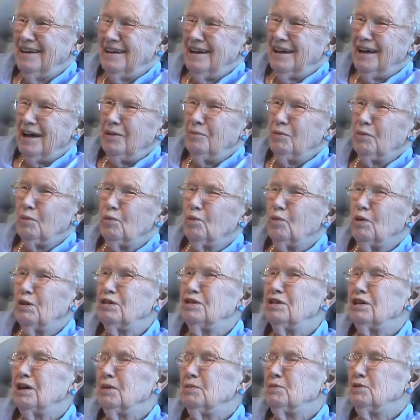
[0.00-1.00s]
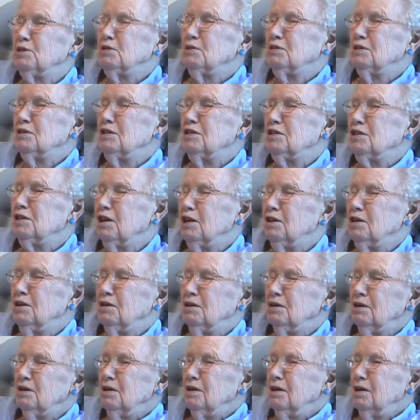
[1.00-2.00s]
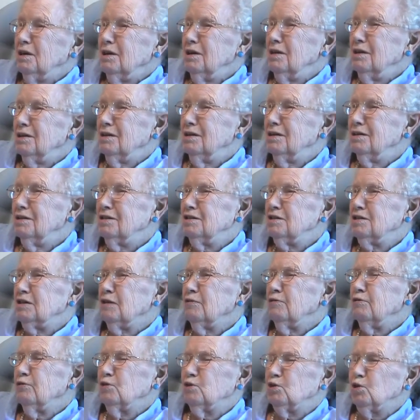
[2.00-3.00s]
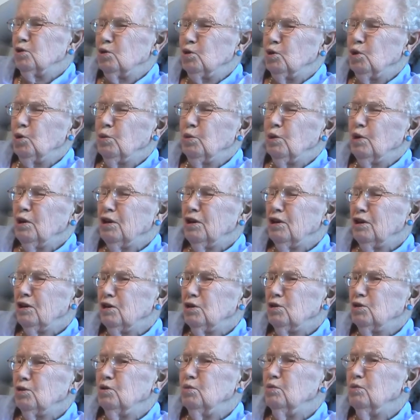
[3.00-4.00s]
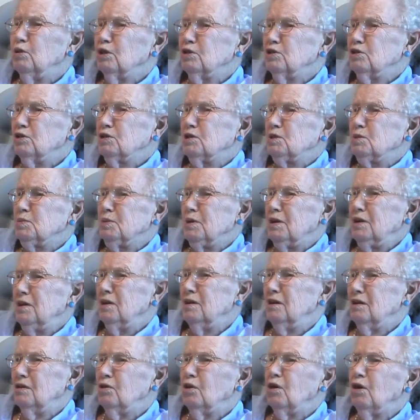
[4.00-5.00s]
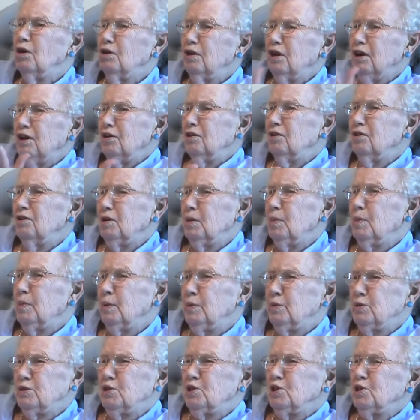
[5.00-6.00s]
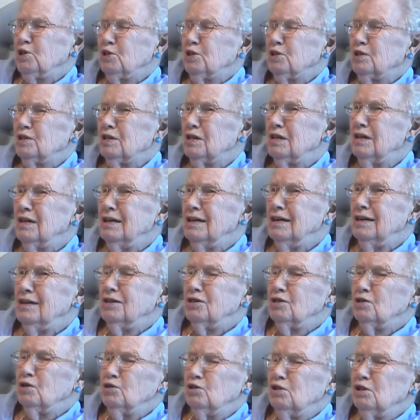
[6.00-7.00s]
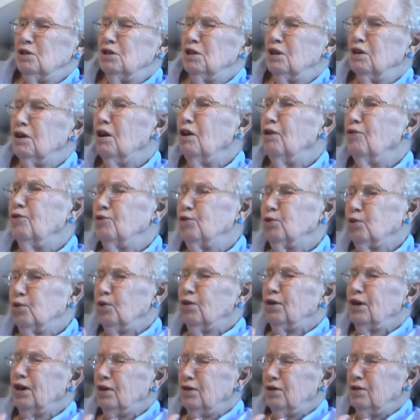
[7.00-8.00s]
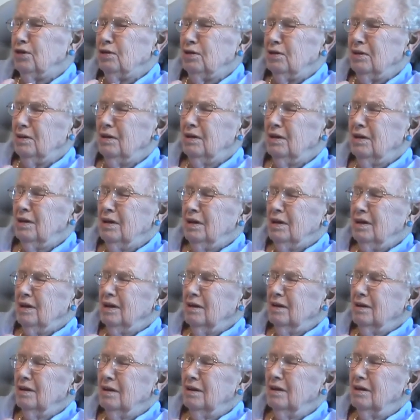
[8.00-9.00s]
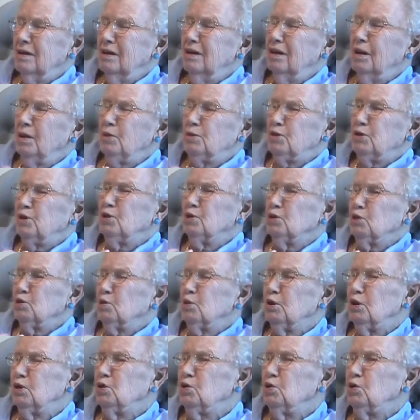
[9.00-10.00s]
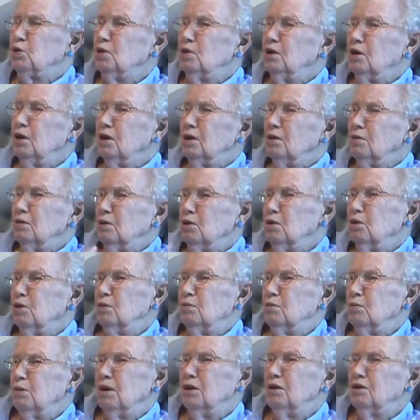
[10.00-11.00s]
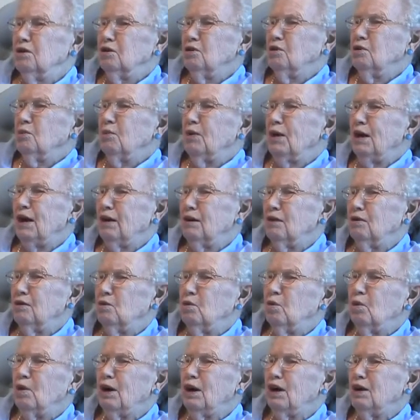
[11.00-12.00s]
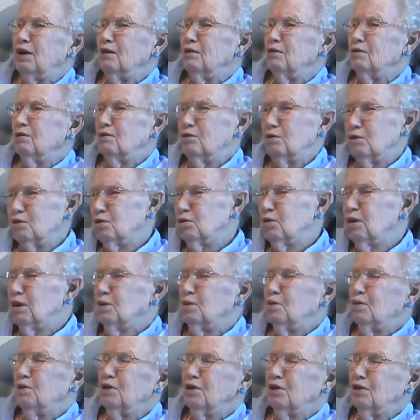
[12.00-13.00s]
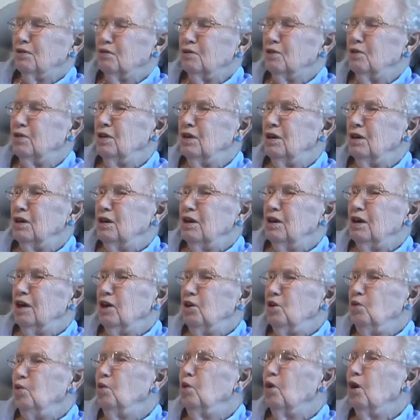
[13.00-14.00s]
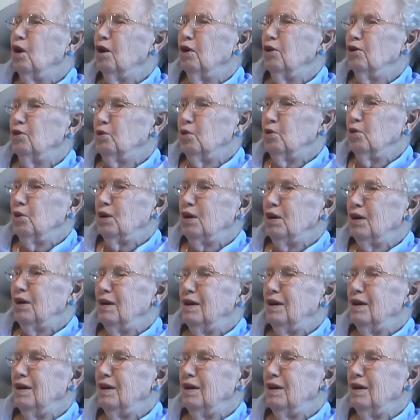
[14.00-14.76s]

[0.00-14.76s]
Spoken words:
I remember one time she decided that stuff was accumulating too much, it all ended up upstairs. So she said, I'll throw it out the upstairs window and into the back of the wagon or the truck, whatever, and you haul it away.